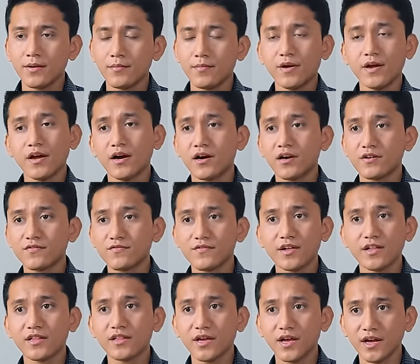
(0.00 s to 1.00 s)
My heart
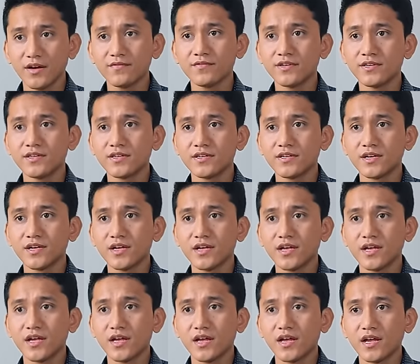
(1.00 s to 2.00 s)
felt heavy,
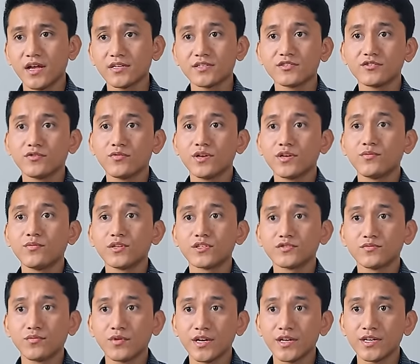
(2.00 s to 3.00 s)
as though it
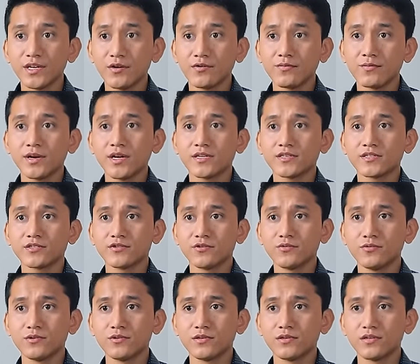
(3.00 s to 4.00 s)
was weighed down by a
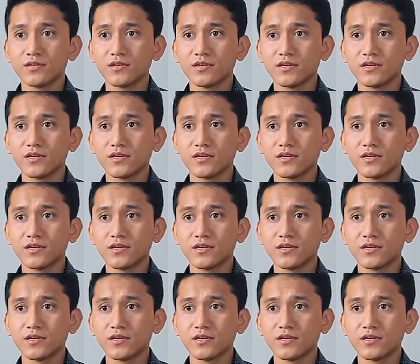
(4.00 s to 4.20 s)
stone.